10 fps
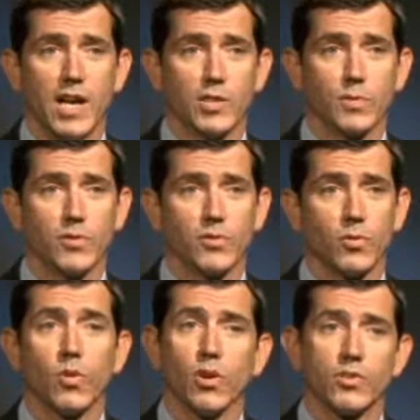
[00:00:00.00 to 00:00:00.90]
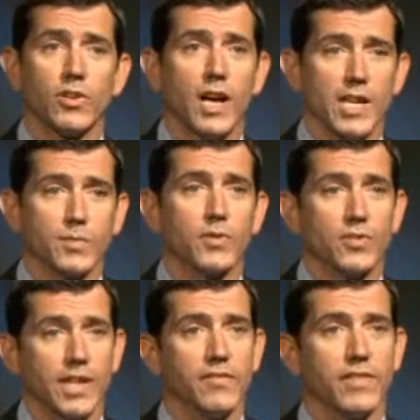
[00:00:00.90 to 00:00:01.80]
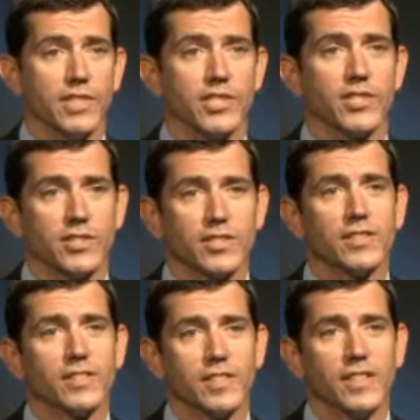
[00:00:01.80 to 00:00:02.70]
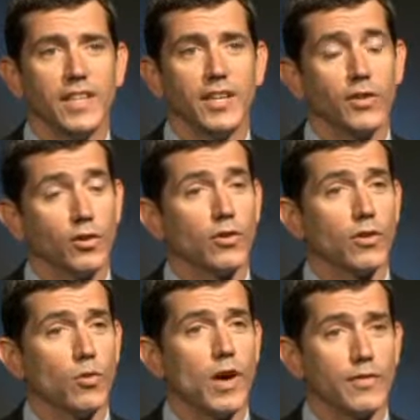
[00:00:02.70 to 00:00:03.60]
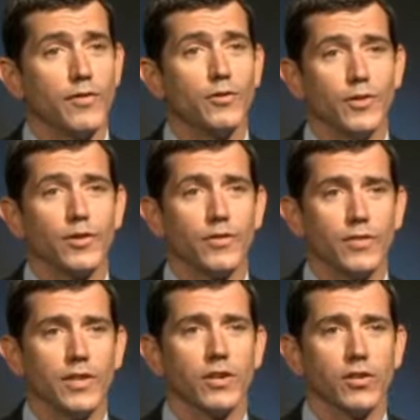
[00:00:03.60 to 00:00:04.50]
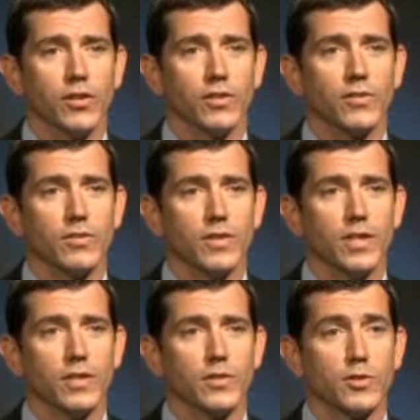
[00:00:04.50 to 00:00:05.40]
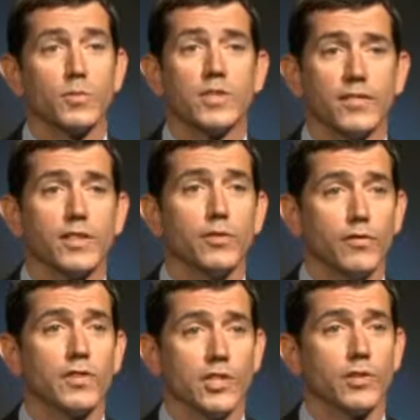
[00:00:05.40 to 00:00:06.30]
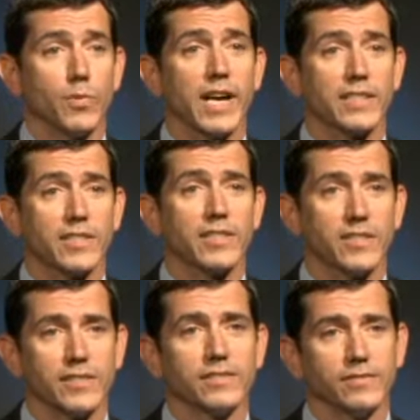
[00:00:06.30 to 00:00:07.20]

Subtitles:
hospitals or also to hospitals and physicians. And there are quite a few there that are specific to physician practices.